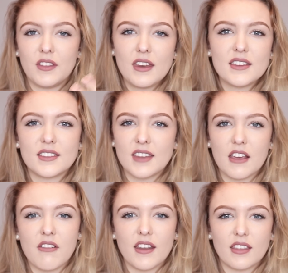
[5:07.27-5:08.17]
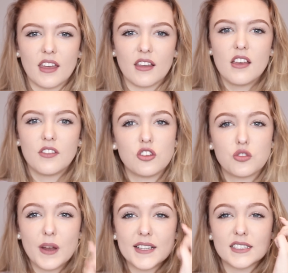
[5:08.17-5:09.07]
They didn't sting or anything, they
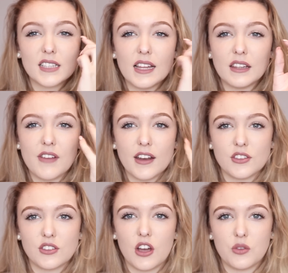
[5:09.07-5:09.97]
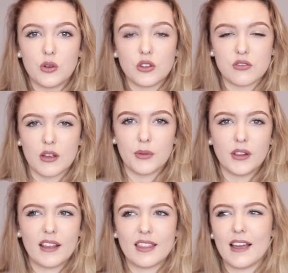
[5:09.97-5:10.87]
just went slightly red and started watering, but
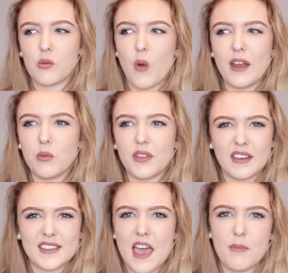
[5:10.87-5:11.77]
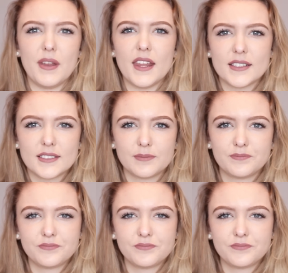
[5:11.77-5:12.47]
like that went within 10 minutes.